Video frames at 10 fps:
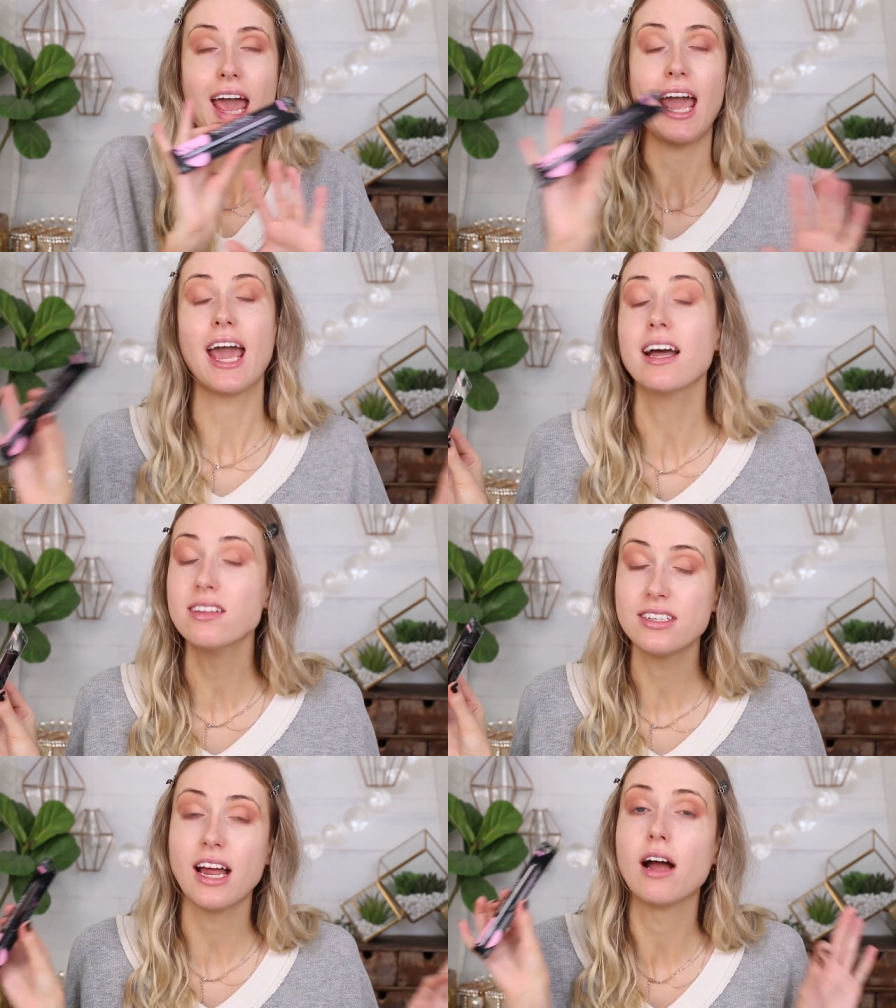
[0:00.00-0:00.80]

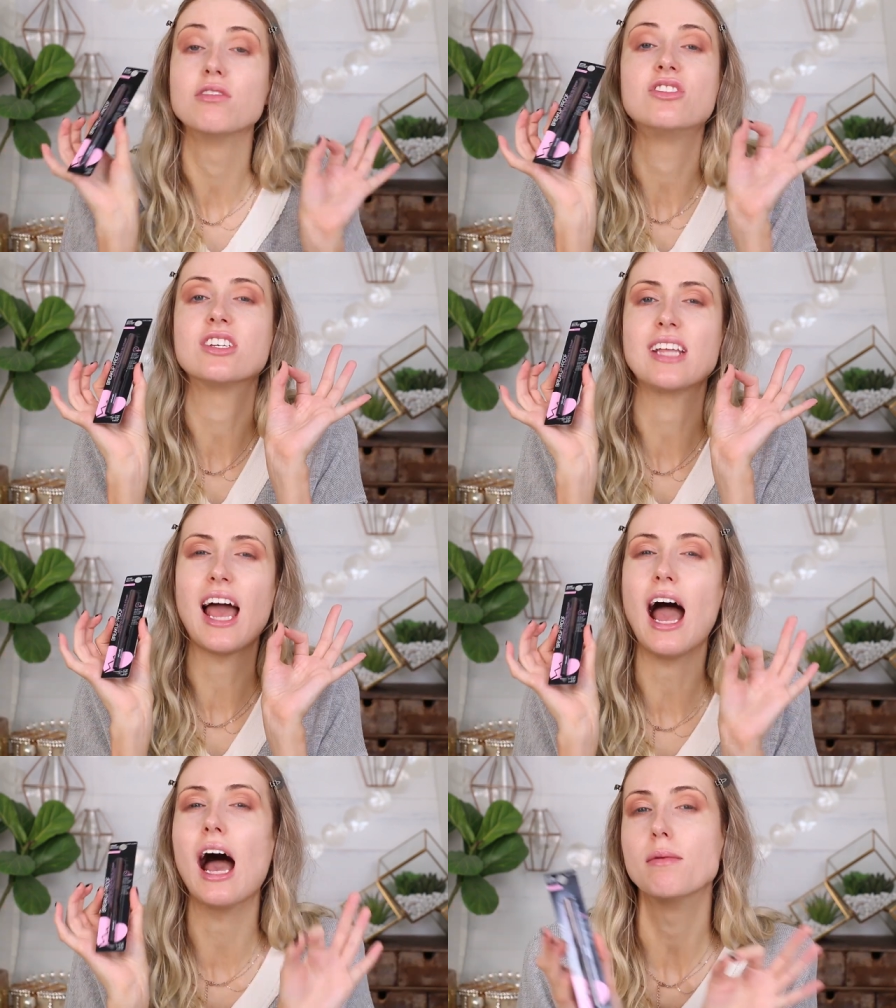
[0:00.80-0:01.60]
hands down just
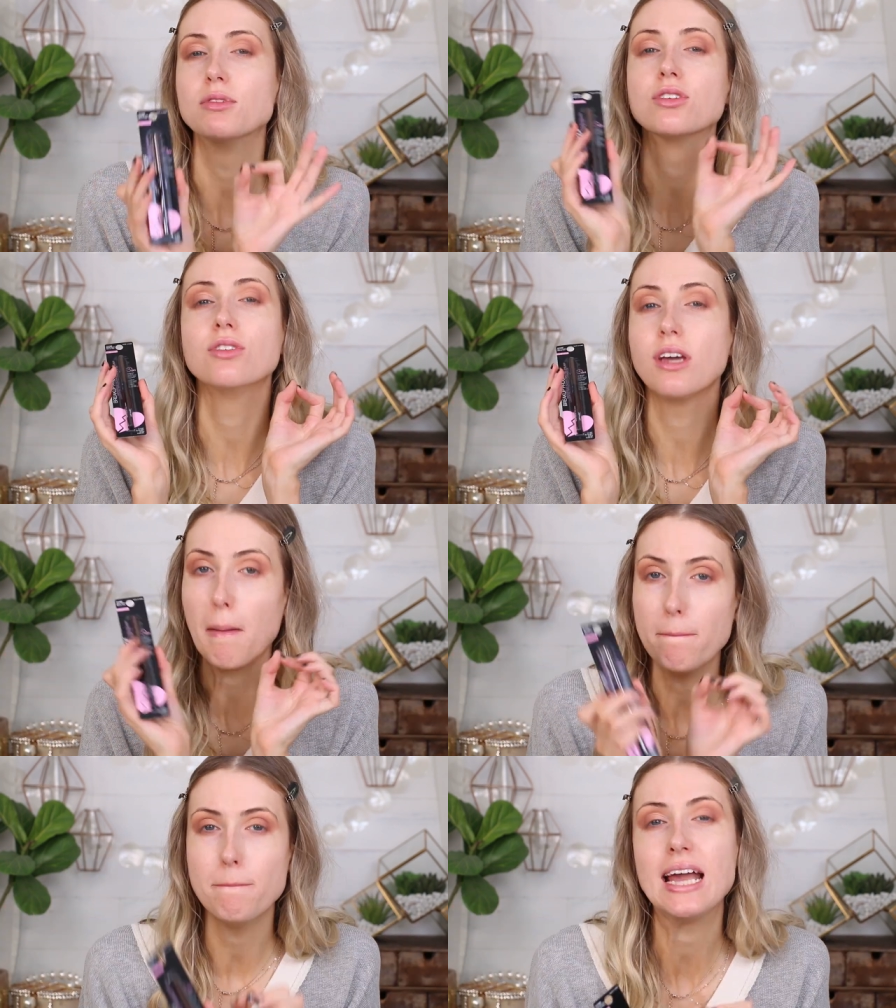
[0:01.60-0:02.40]
absolutely
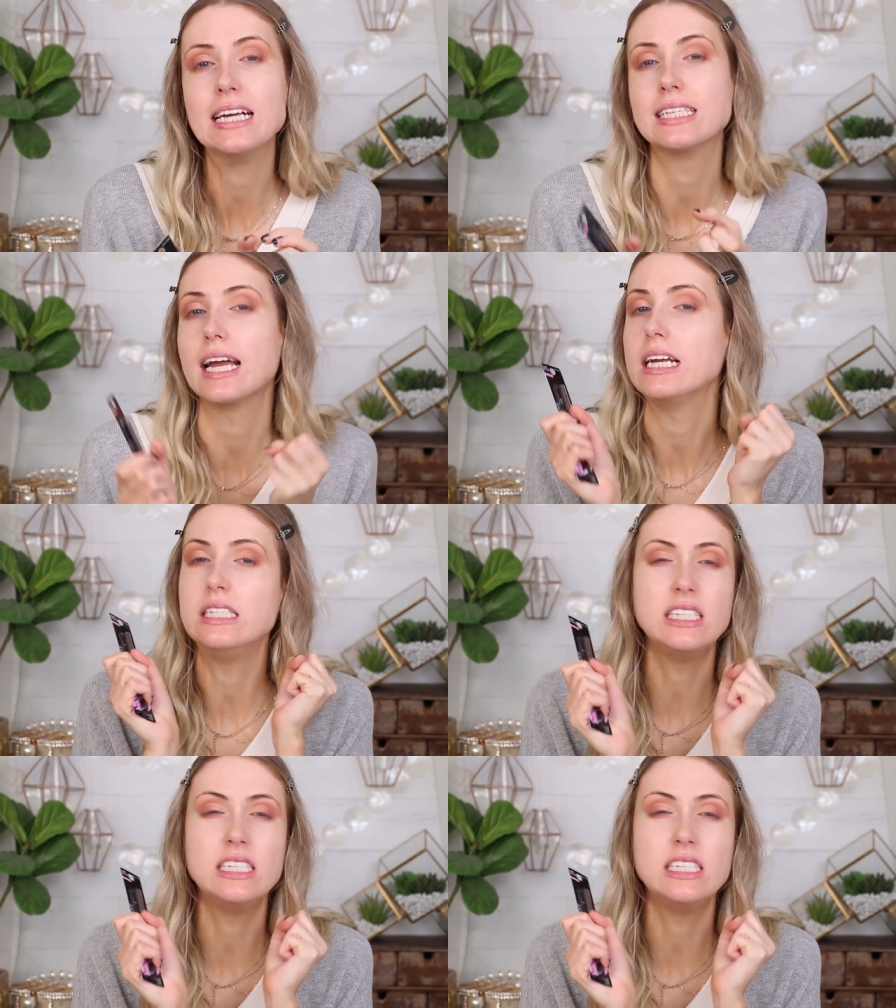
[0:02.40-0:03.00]
amazing,